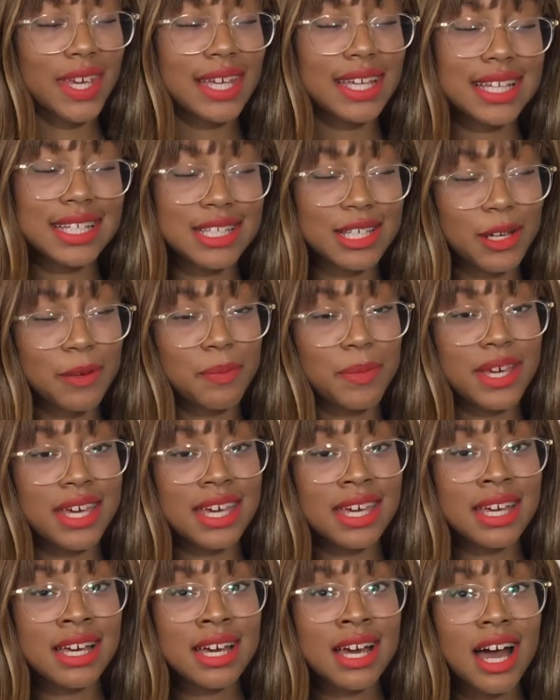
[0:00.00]
it took
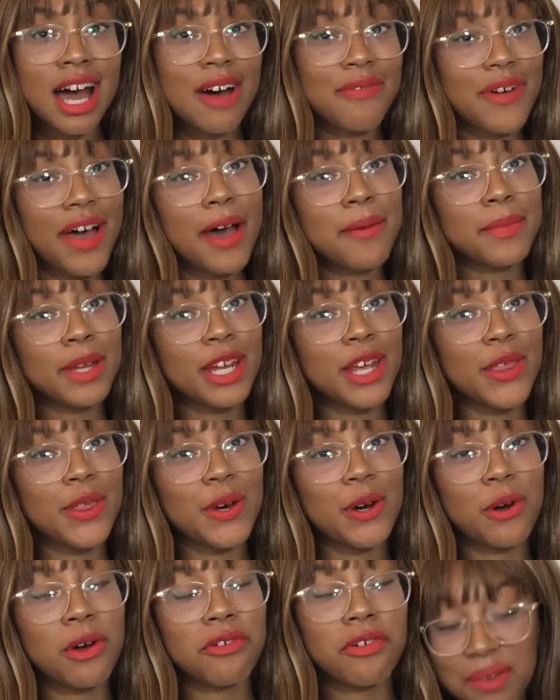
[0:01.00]
me a fat minute
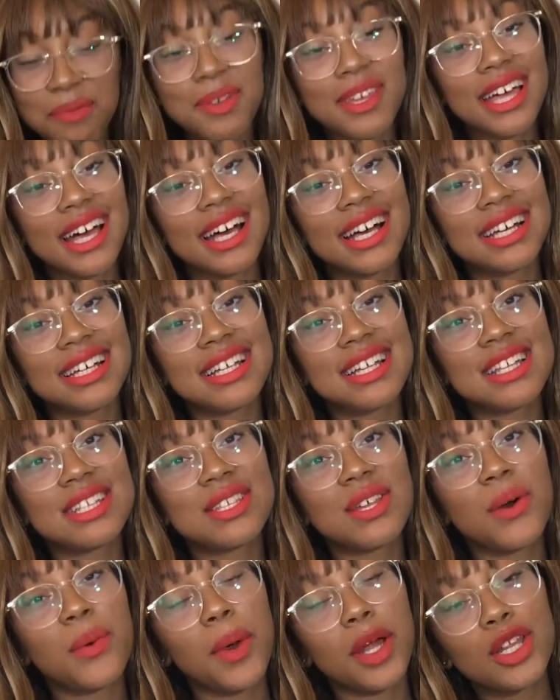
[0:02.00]
though,
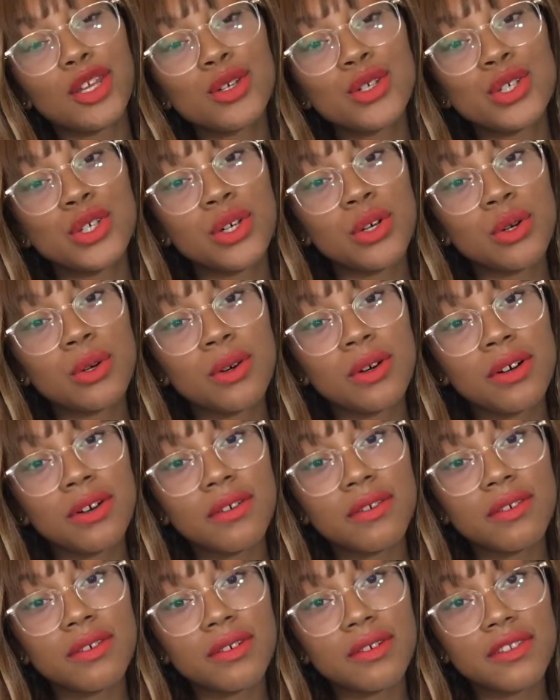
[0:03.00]
because when you do
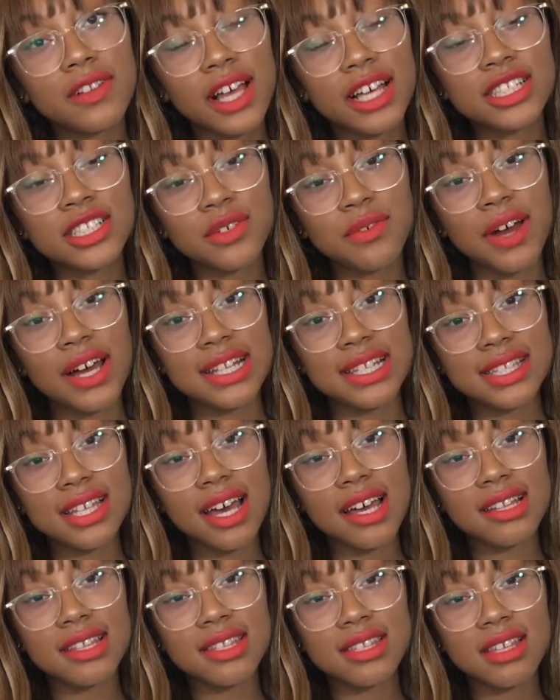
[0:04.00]
flexi rod
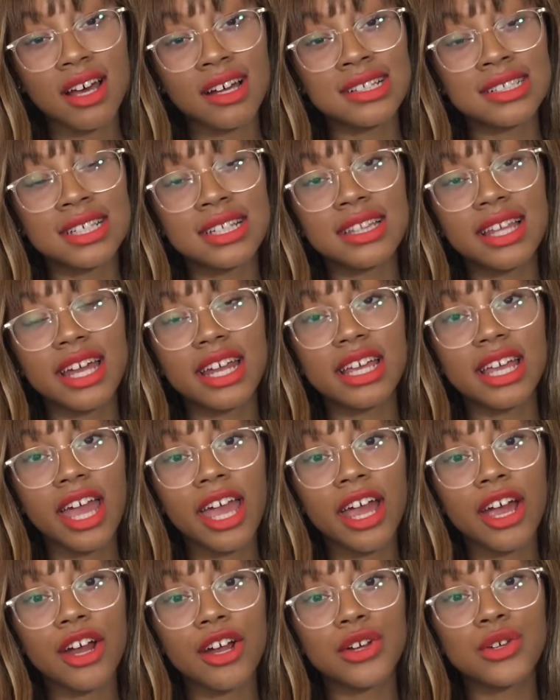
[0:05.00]
sets on synthetic
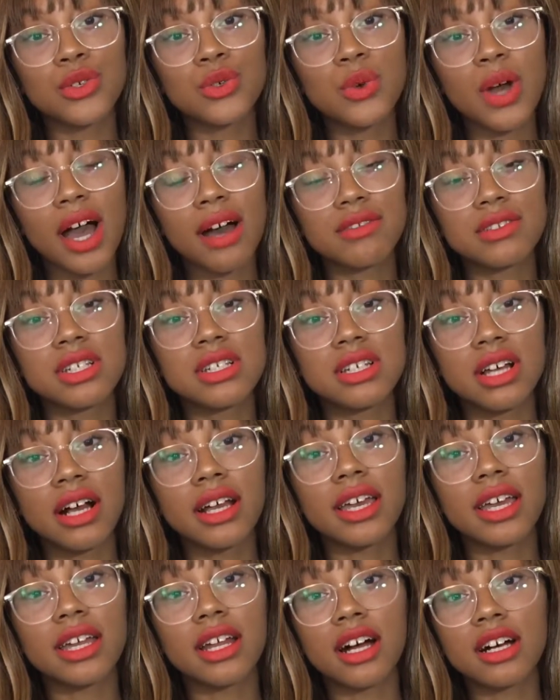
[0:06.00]
hair, you have to
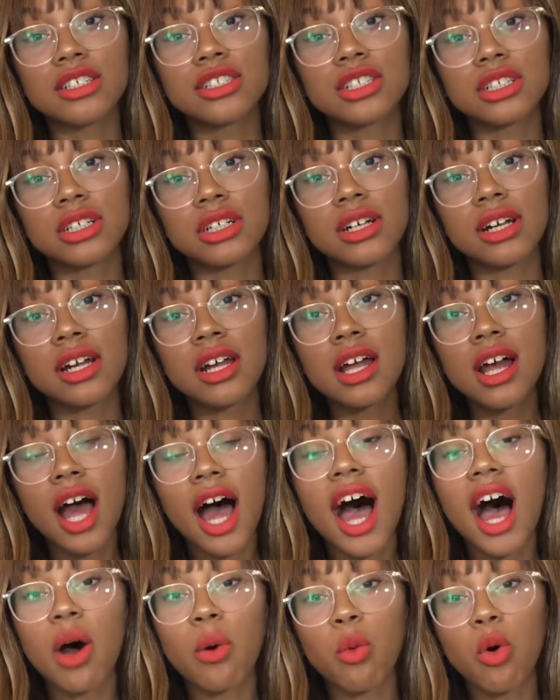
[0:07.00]
dunk it under
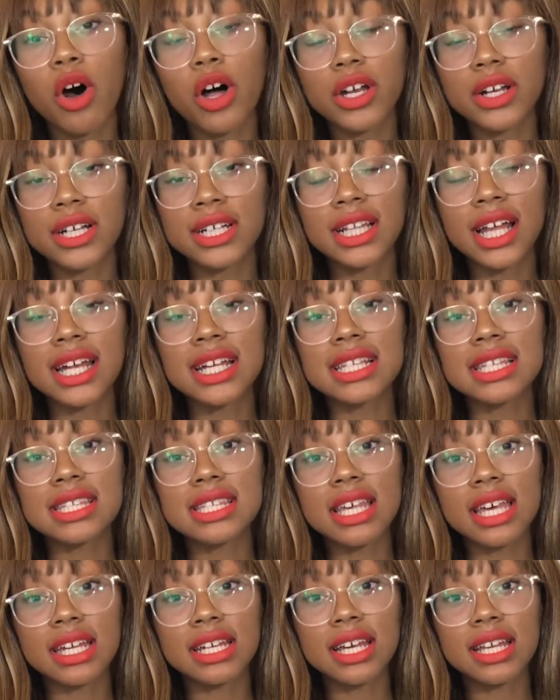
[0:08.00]
hot water and let it
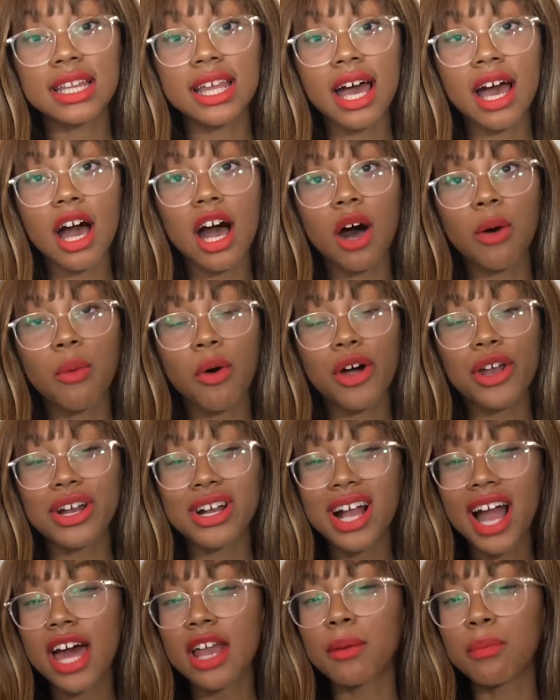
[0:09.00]
sit in that hot water
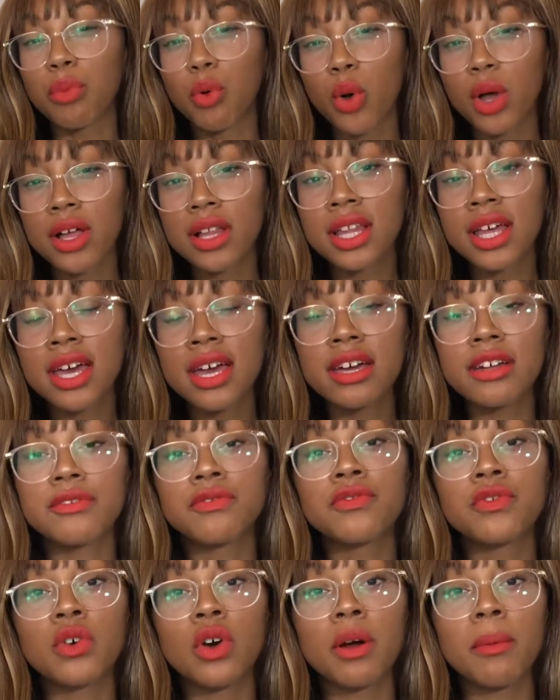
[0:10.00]
and kind of boil it
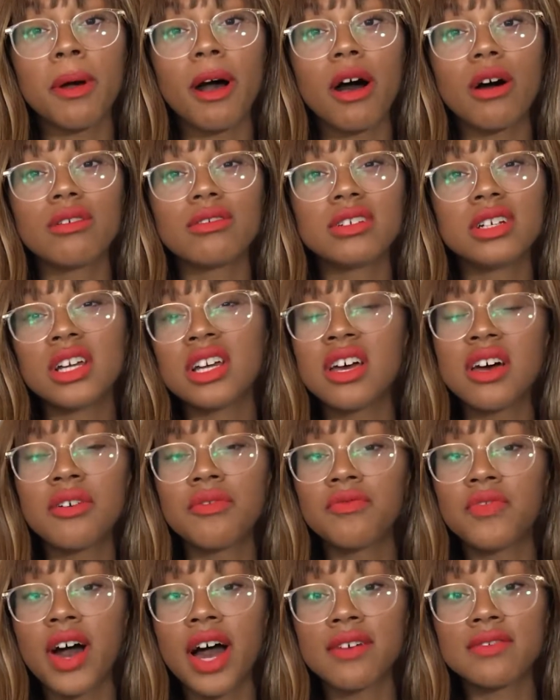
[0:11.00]
for about
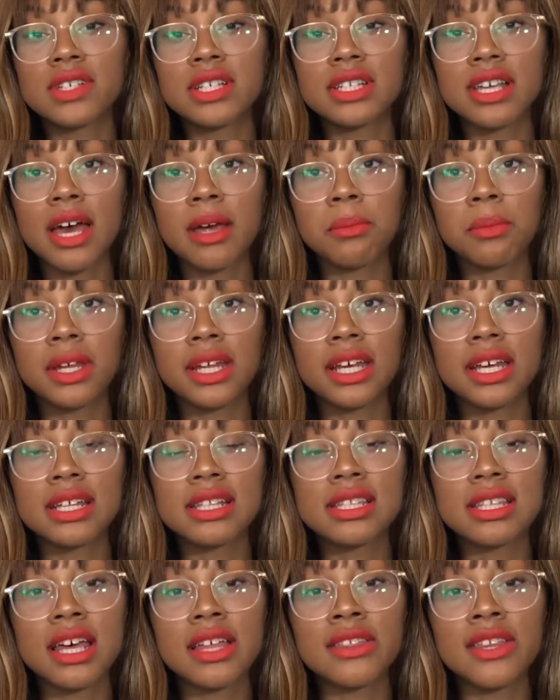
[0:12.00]
5 to 10
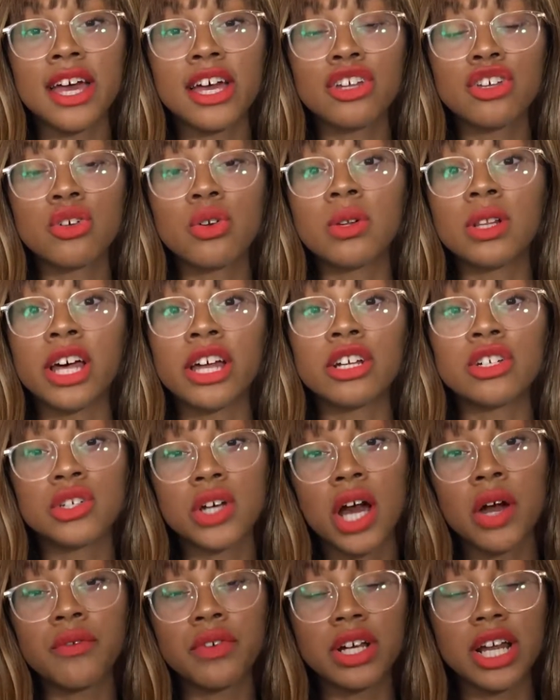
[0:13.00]
minutes, and then, you know, let it
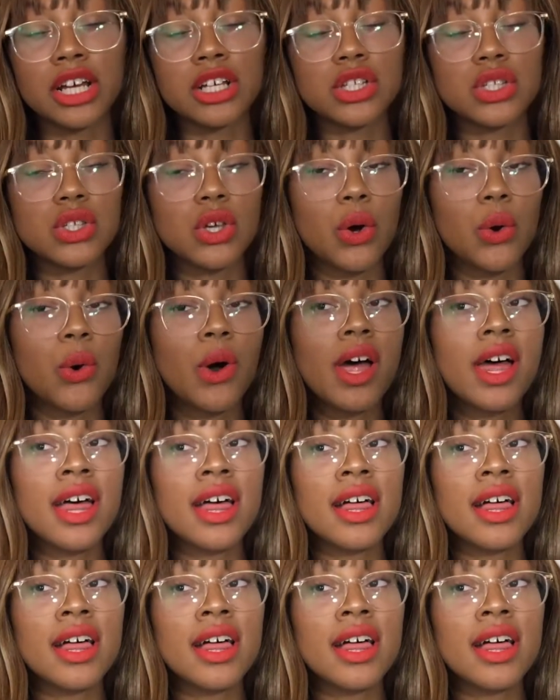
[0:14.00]
dry overnight. So